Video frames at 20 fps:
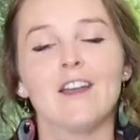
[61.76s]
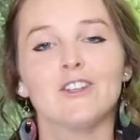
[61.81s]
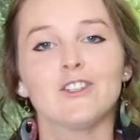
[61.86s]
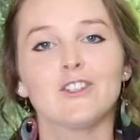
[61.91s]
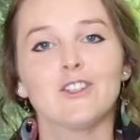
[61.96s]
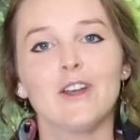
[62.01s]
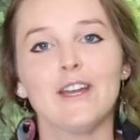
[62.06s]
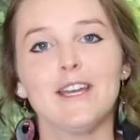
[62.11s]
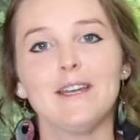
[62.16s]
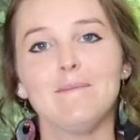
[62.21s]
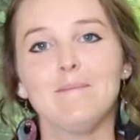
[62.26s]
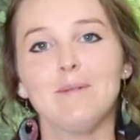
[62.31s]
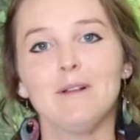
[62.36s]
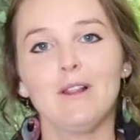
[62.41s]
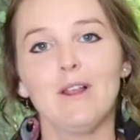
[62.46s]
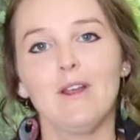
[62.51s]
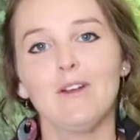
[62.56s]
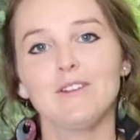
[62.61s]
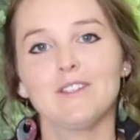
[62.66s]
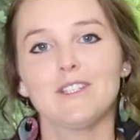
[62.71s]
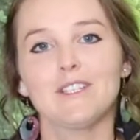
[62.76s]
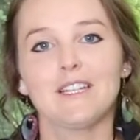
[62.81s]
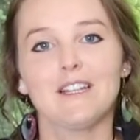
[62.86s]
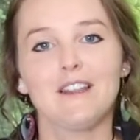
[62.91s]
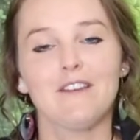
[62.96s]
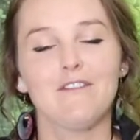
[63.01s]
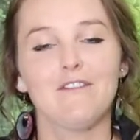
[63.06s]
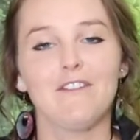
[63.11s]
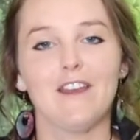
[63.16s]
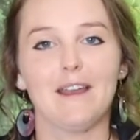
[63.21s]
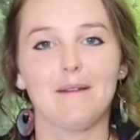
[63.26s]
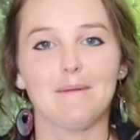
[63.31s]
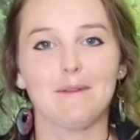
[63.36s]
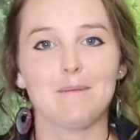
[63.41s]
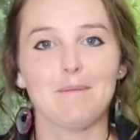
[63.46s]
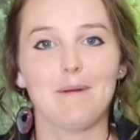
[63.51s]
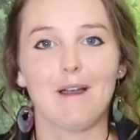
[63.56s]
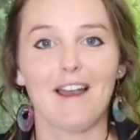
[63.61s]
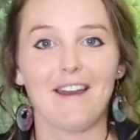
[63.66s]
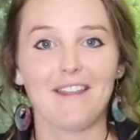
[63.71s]
So it belongs to the
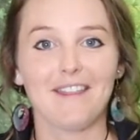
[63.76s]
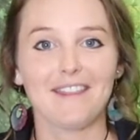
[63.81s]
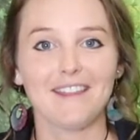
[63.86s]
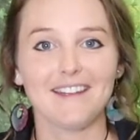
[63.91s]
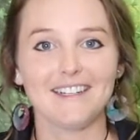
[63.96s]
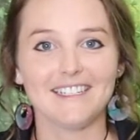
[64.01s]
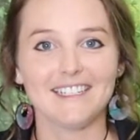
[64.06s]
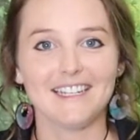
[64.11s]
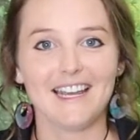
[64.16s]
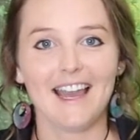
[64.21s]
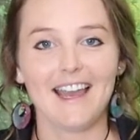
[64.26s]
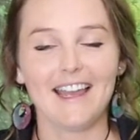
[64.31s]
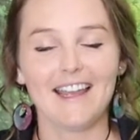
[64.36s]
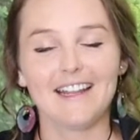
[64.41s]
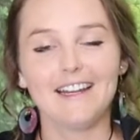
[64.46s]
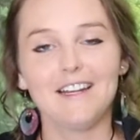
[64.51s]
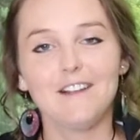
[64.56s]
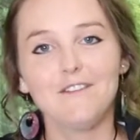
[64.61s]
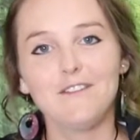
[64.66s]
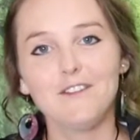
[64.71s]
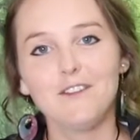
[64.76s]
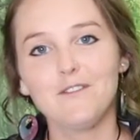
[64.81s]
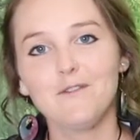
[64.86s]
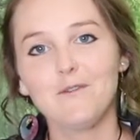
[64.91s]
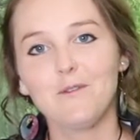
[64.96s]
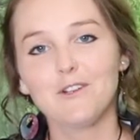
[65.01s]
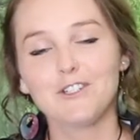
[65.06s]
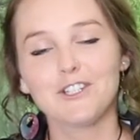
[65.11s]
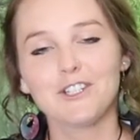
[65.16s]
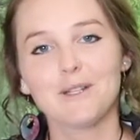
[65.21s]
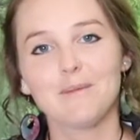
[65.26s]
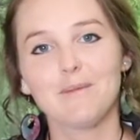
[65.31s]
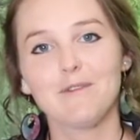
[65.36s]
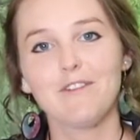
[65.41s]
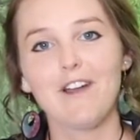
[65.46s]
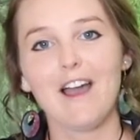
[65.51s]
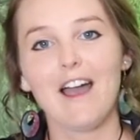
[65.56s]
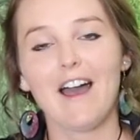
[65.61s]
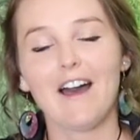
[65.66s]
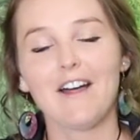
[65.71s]
family Pythonidae, and if you've watched some
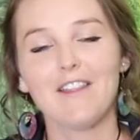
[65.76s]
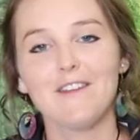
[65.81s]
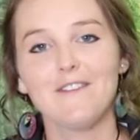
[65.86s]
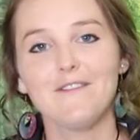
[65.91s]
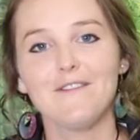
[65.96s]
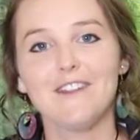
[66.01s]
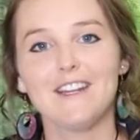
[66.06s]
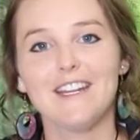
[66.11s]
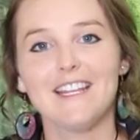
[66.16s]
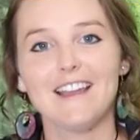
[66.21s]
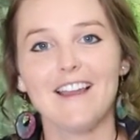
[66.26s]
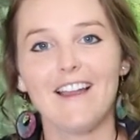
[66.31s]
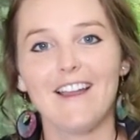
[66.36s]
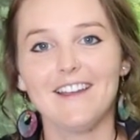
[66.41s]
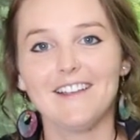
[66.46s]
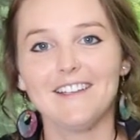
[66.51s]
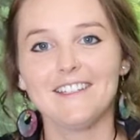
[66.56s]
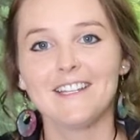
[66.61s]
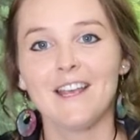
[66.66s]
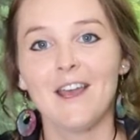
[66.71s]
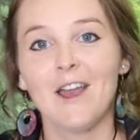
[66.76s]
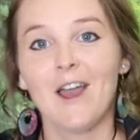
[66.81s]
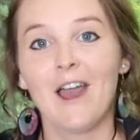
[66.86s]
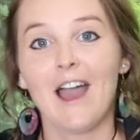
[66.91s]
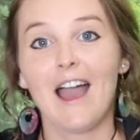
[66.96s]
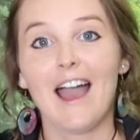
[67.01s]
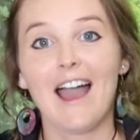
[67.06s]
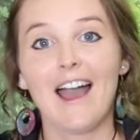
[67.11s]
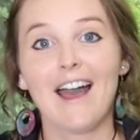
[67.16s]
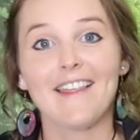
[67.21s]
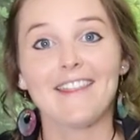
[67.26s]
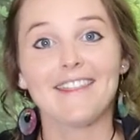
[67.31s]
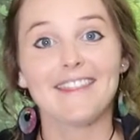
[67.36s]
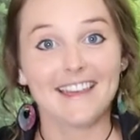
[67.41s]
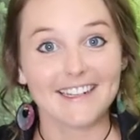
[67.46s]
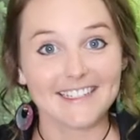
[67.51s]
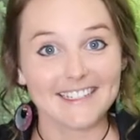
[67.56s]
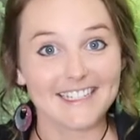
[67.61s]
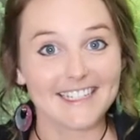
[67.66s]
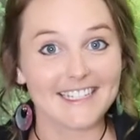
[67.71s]
of our other videos,
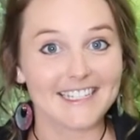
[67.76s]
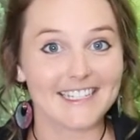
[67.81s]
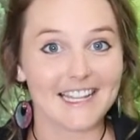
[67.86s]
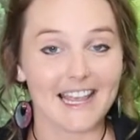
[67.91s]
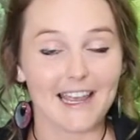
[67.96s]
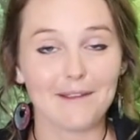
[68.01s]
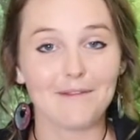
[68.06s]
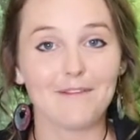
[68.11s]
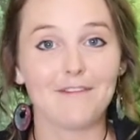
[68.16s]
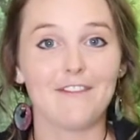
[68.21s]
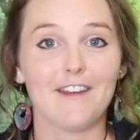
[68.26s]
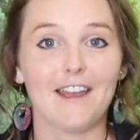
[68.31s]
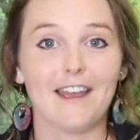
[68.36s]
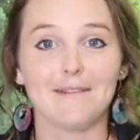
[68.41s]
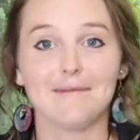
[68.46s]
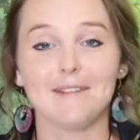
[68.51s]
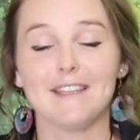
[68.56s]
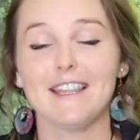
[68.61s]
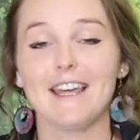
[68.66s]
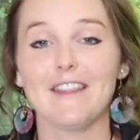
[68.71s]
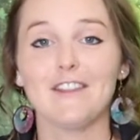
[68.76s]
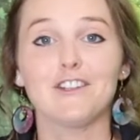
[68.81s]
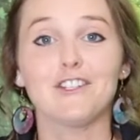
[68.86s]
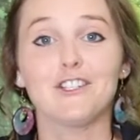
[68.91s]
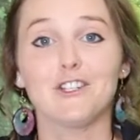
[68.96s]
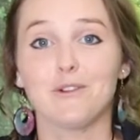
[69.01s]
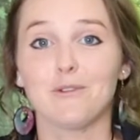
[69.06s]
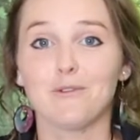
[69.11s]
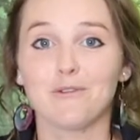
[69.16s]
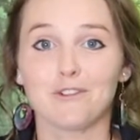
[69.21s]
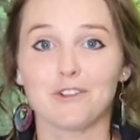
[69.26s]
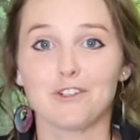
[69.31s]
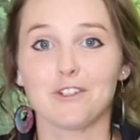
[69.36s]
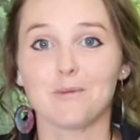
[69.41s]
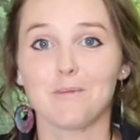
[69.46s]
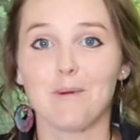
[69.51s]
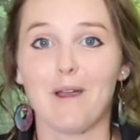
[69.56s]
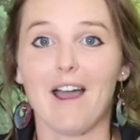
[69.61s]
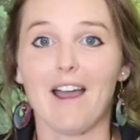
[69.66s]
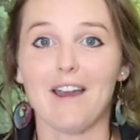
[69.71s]
that's the same family that the
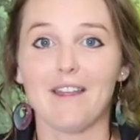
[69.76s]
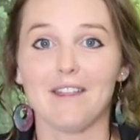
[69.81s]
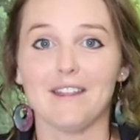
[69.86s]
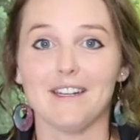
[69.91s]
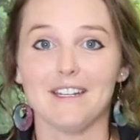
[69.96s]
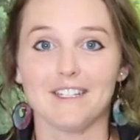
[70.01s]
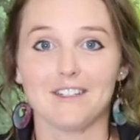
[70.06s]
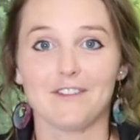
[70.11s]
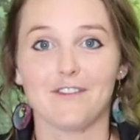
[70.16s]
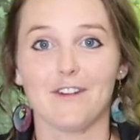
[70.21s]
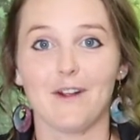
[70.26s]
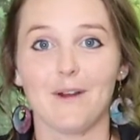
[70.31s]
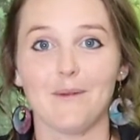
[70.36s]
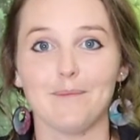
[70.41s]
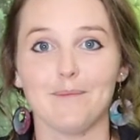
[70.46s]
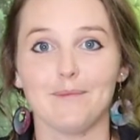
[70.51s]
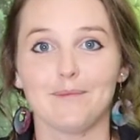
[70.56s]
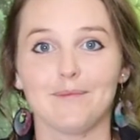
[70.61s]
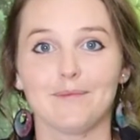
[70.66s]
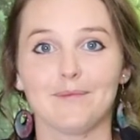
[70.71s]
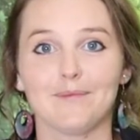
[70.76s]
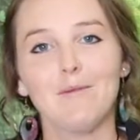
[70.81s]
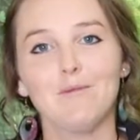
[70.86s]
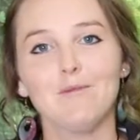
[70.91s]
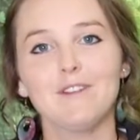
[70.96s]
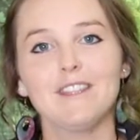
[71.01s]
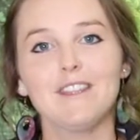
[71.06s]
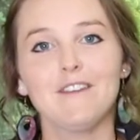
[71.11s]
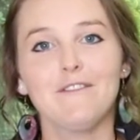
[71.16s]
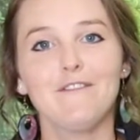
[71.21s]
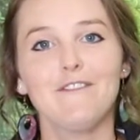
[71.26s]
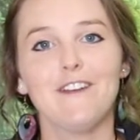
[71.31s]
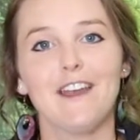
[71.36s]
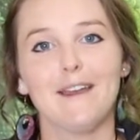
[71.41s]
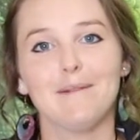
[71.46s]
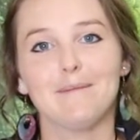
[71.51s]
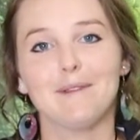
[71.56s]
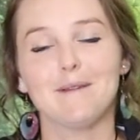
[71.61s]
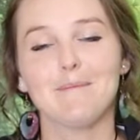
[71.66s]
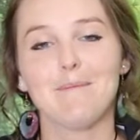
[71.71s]
children's python is from. And with the
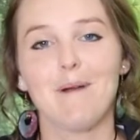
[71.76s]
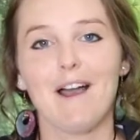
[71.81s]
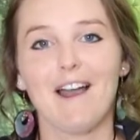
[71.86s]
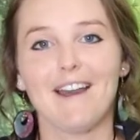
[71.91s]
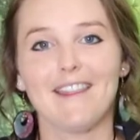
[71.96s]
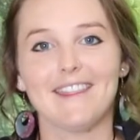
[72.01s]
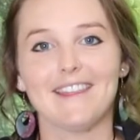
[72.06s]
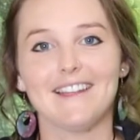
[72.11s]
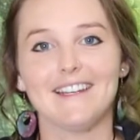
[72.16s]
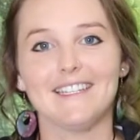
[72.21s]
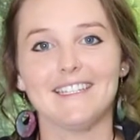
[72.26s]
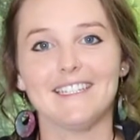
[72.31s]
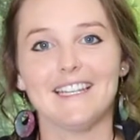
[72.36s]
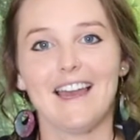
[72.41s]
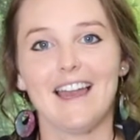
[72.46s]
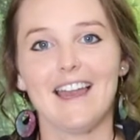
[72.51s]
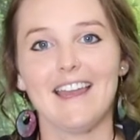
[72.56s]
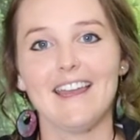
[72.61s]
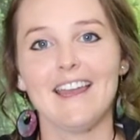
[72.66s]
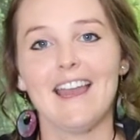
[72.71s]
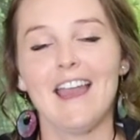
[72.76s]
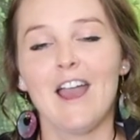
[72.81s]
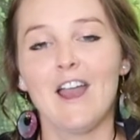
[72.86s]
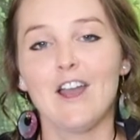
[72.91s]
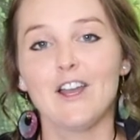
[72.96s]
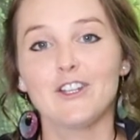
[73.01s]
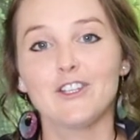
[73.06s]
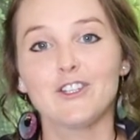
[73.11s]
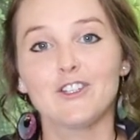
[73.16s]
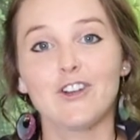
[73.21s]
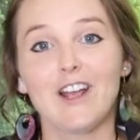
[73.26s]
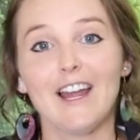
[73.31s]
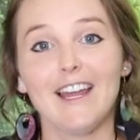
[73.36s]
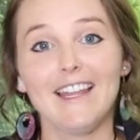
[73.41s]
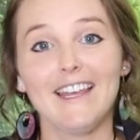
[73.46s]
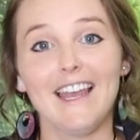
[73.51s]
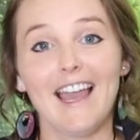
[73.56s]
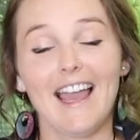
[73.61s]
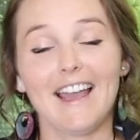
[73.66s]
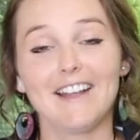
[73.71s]
family Pythonidae,
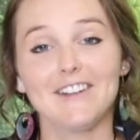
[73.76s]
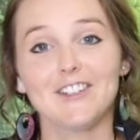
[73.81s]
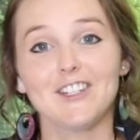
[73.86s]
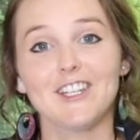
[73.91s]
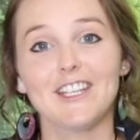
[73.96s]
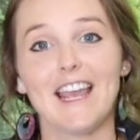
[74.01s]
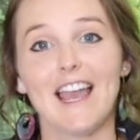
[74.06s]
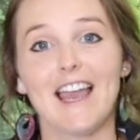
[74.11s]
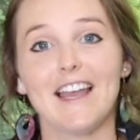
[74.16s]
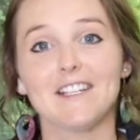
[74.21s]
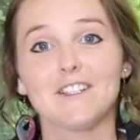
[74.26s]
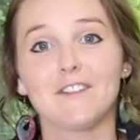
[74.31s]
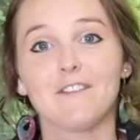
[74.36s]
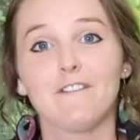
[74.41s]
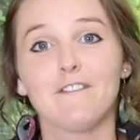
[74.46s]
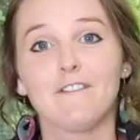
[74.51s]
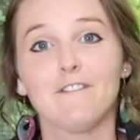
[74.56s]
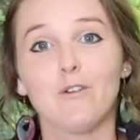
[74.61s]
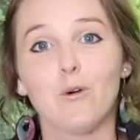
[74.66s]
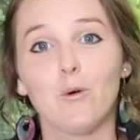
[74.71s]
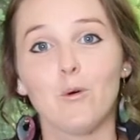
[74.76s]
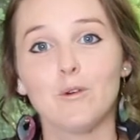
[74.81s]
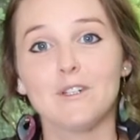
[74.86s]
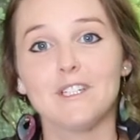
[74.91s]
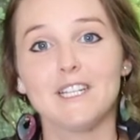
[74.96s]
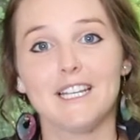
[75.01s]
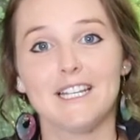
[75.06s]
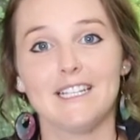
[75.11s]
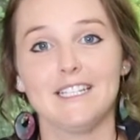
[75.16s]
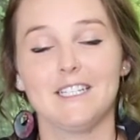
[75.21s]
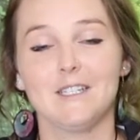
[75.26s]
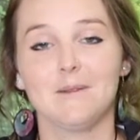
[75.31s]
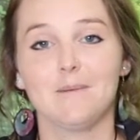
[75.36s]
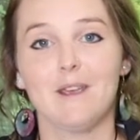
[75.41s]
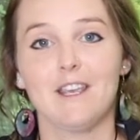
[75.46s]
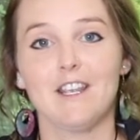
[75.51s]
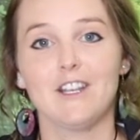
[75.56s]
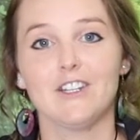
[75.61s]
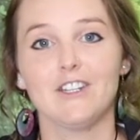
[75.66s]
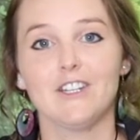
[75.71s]
Australia actually has 14
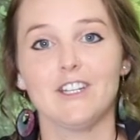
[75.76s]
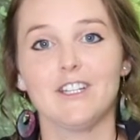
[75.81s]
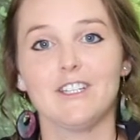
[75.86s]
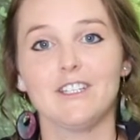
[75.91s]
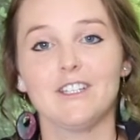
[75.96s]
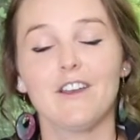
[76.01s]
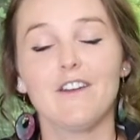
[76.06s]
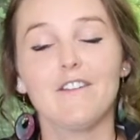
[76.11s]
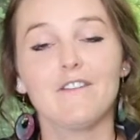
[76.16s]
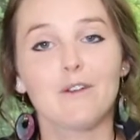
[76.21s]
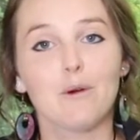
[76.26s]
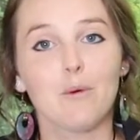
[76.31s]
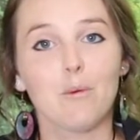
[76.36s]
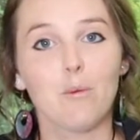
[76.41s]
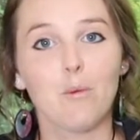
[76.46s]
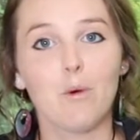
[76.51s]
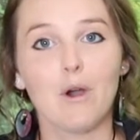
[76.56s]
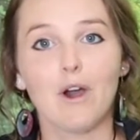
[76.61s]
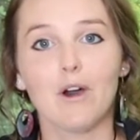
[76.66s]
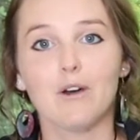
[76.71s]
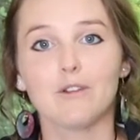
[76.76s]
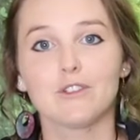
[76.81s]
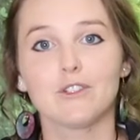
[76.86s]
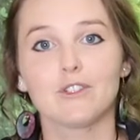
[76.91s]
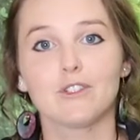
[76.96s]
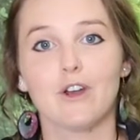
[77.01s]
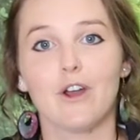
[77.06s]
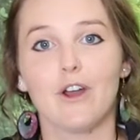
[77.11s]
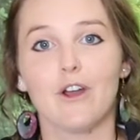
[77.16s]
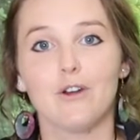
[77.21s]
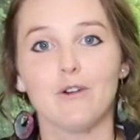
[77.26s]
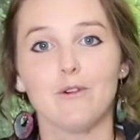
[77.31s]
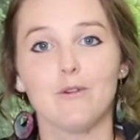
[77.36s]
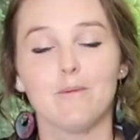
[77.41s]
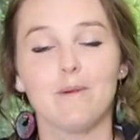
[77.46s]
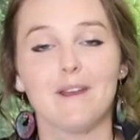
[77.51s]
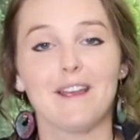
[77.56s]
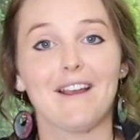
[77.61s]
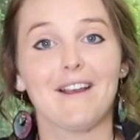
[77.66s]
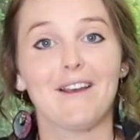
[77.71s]
species of the world's total
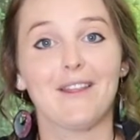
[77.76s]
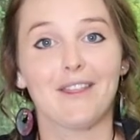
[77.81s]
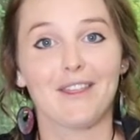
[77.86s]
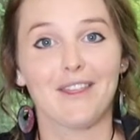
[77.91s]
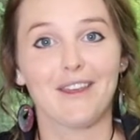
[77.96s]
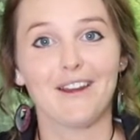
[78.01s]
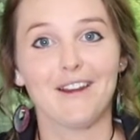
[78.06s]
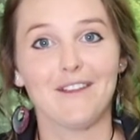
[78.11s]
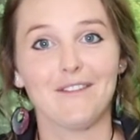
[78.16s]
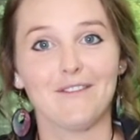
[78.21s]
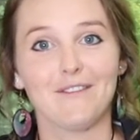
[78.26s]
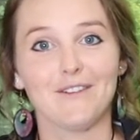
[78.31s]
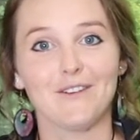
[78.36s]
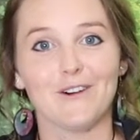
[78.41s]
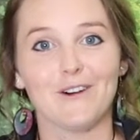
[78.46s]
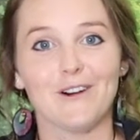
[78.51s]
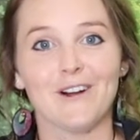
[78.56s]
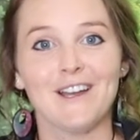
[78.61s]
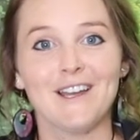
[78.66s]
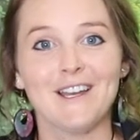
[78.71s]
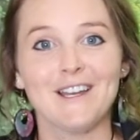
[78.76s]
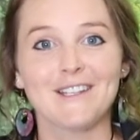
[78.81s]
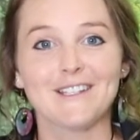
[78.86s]
being 34.